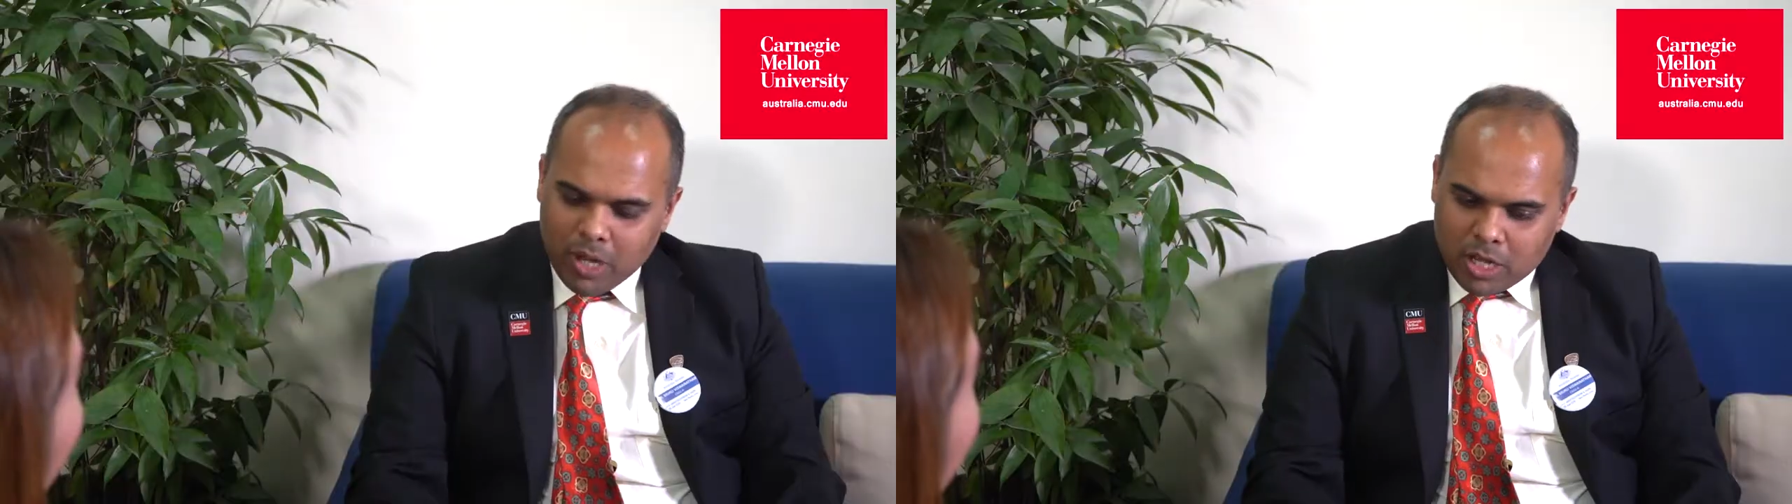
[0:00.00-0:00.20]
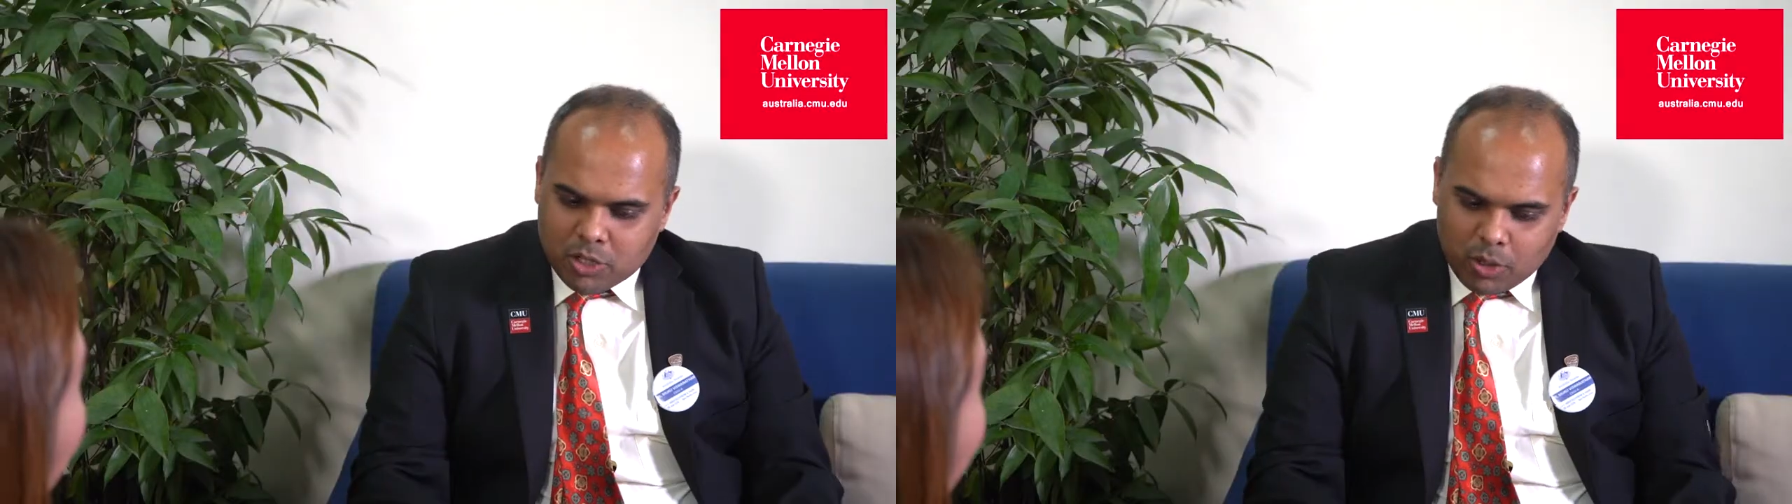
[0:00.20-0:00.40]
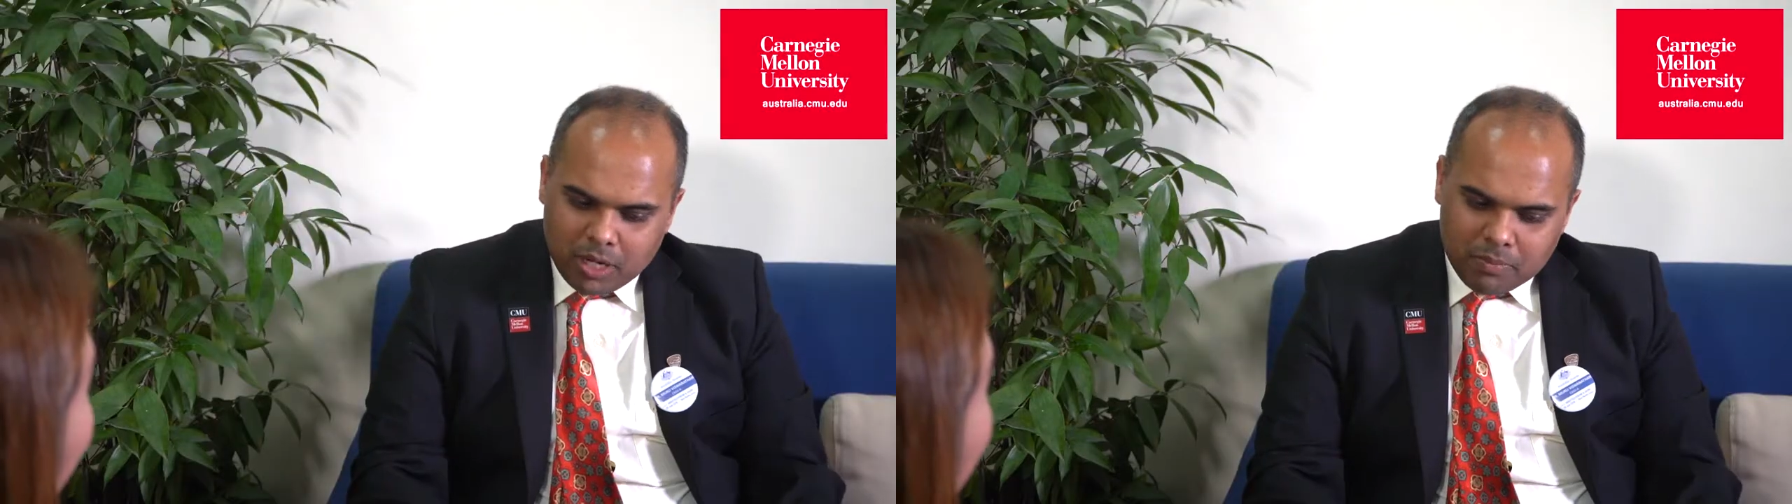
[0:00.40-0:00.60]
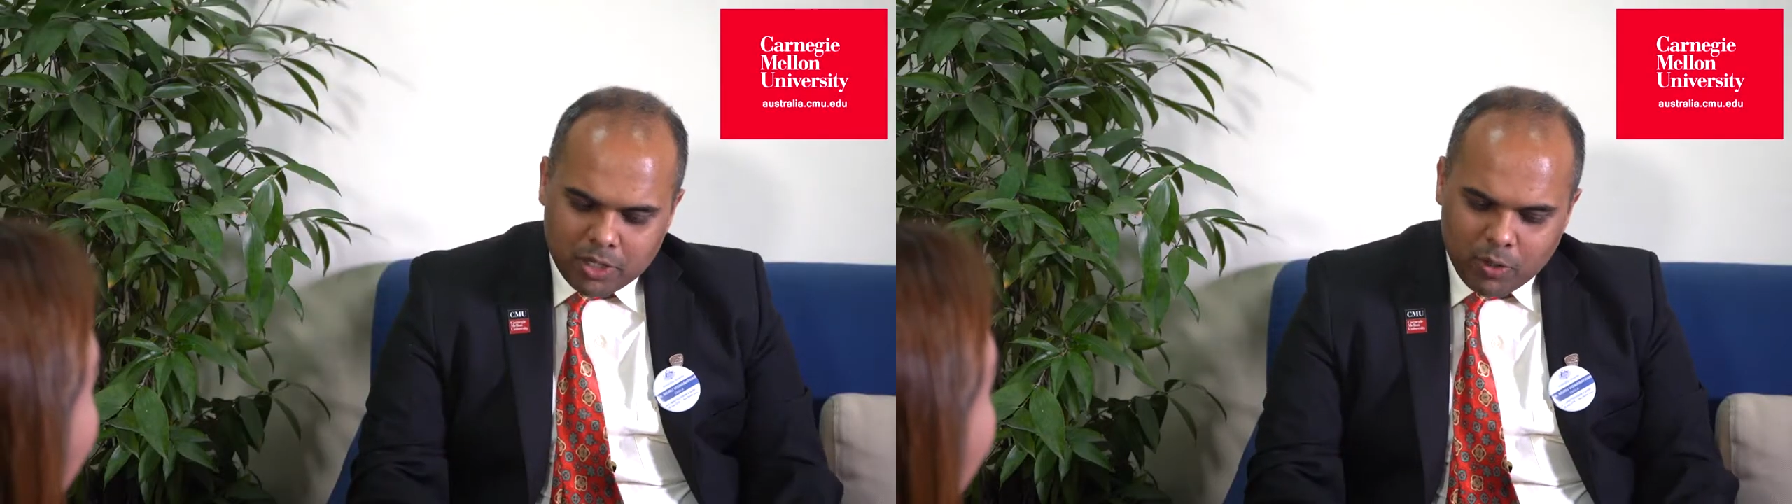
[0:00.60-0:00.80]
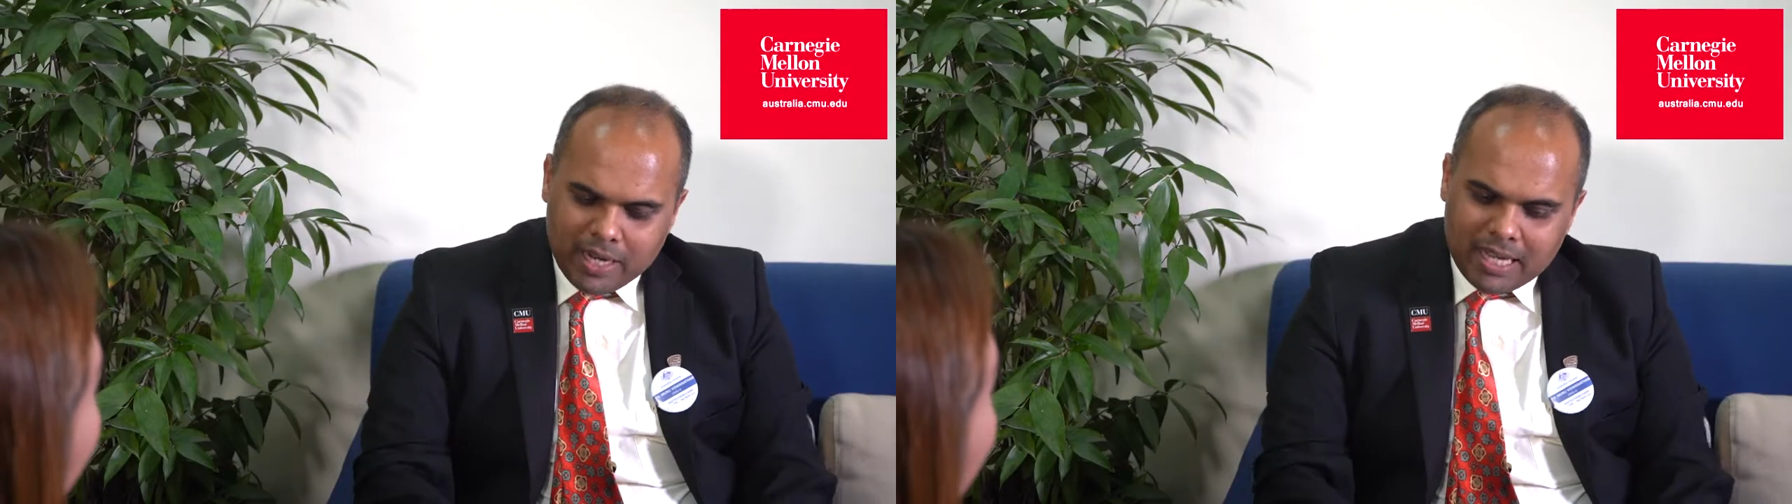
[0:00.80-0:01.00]
will do. So
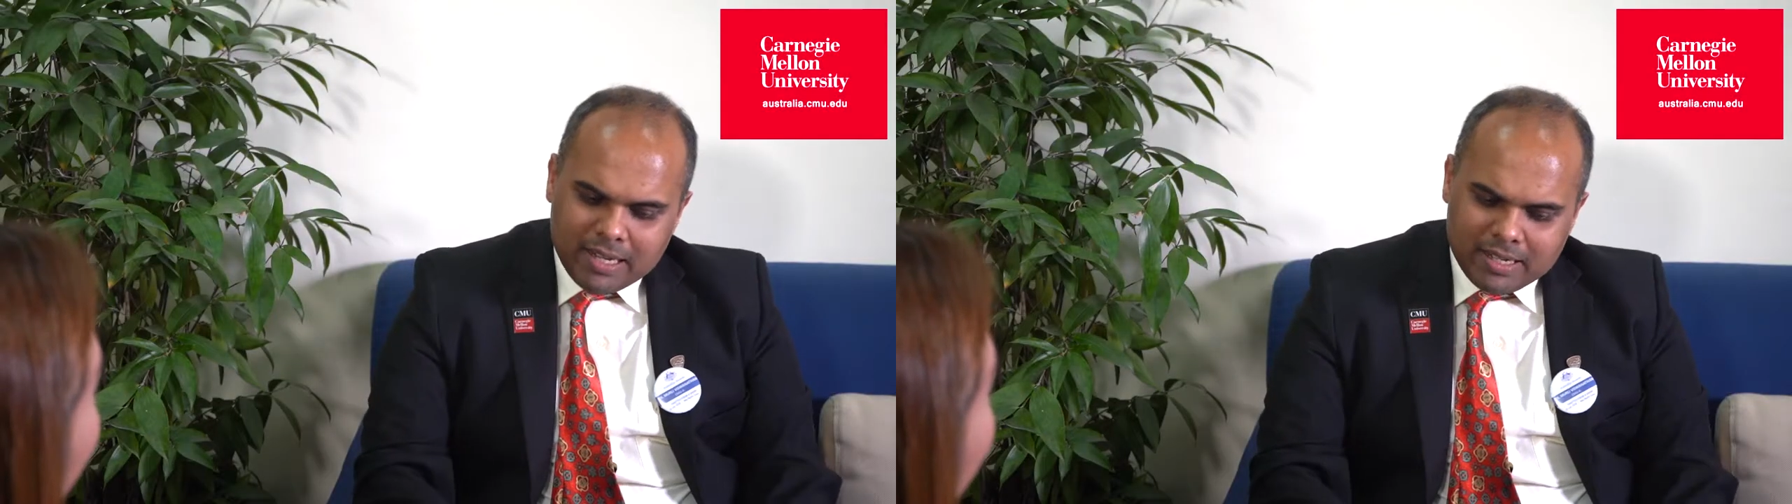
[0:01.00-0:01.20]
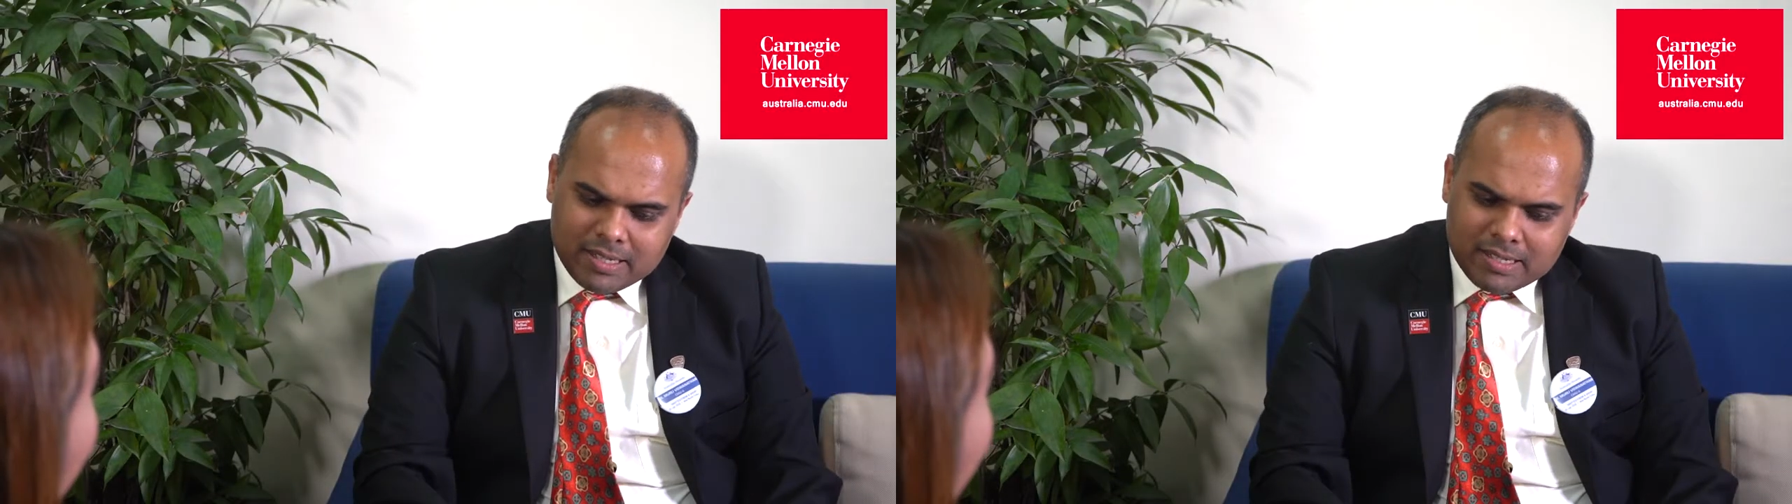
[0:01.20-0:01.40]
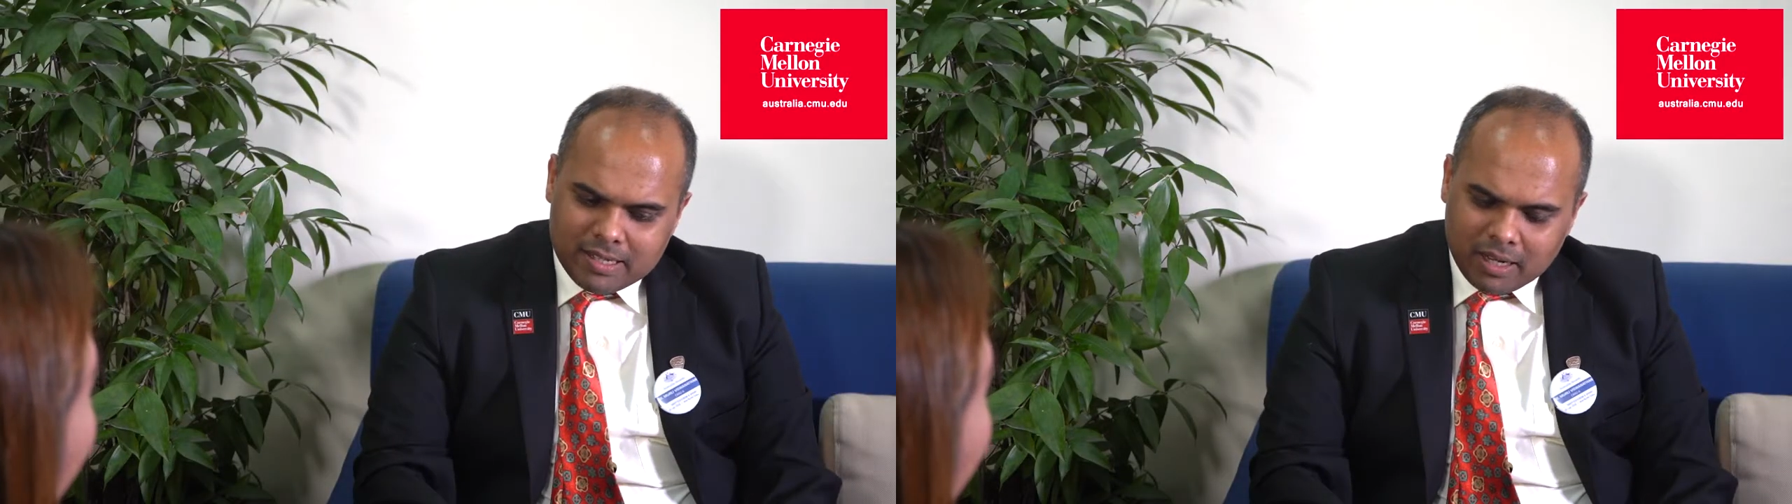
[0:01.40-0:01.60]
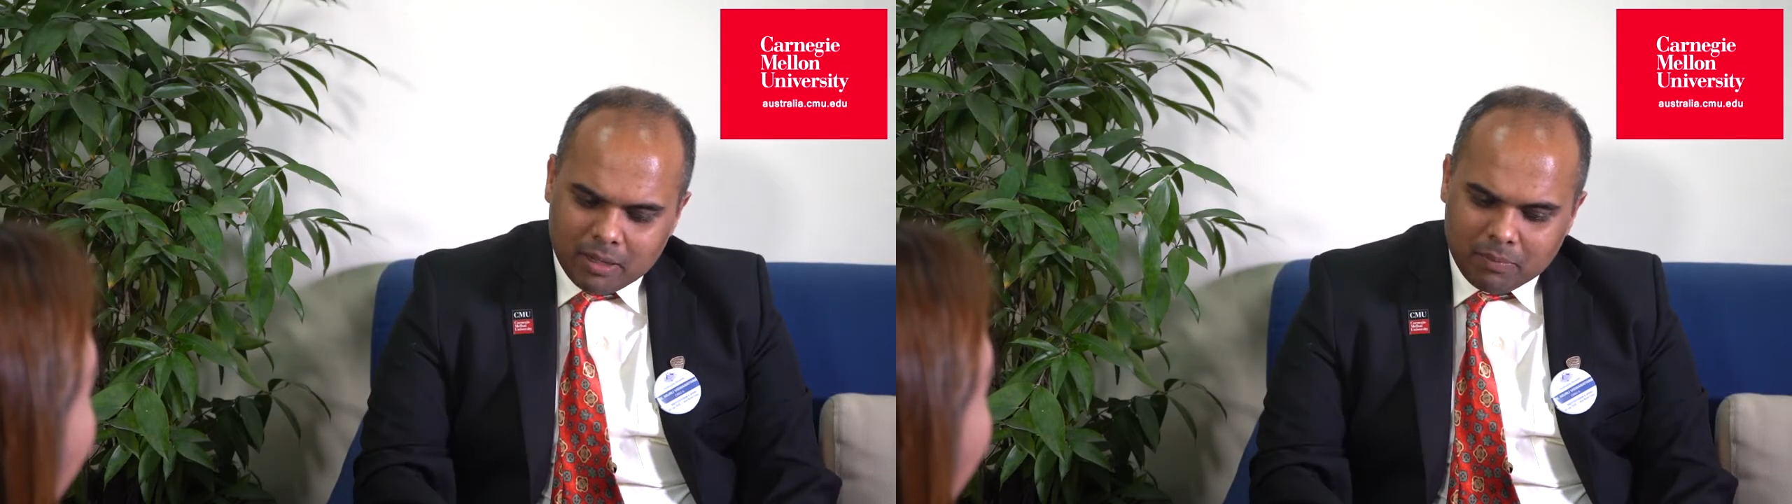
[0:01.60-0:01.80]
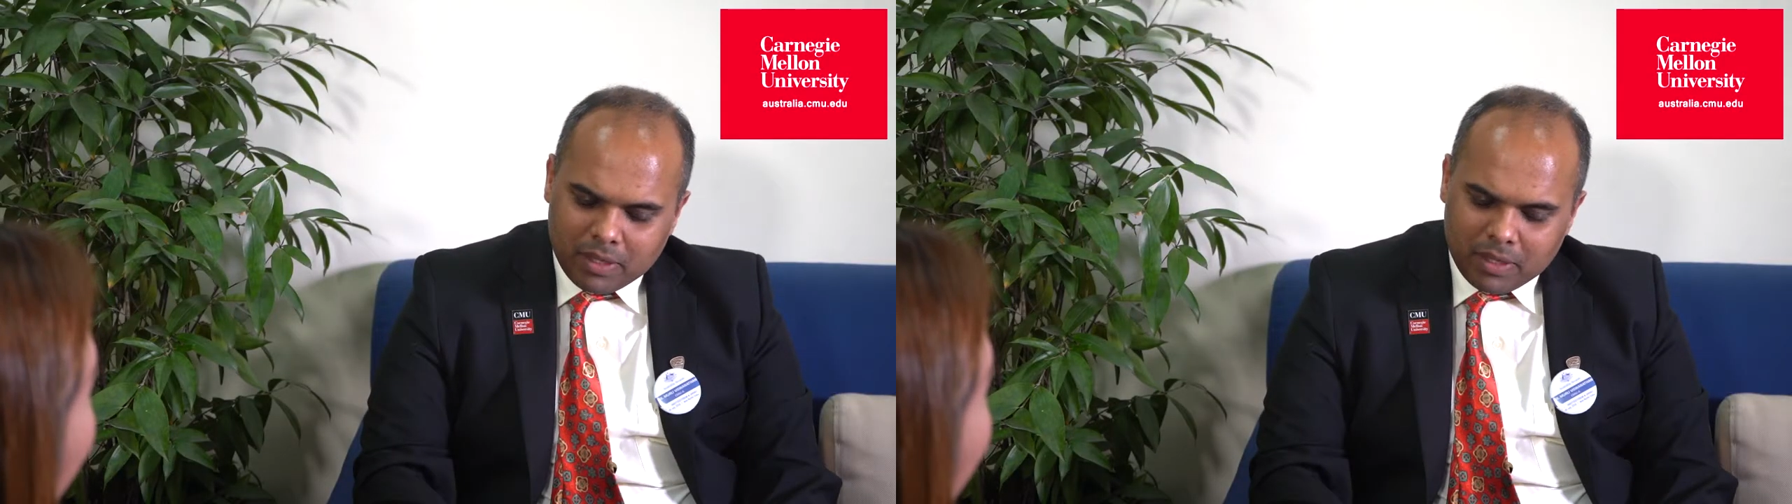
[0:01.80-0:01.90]
analytics.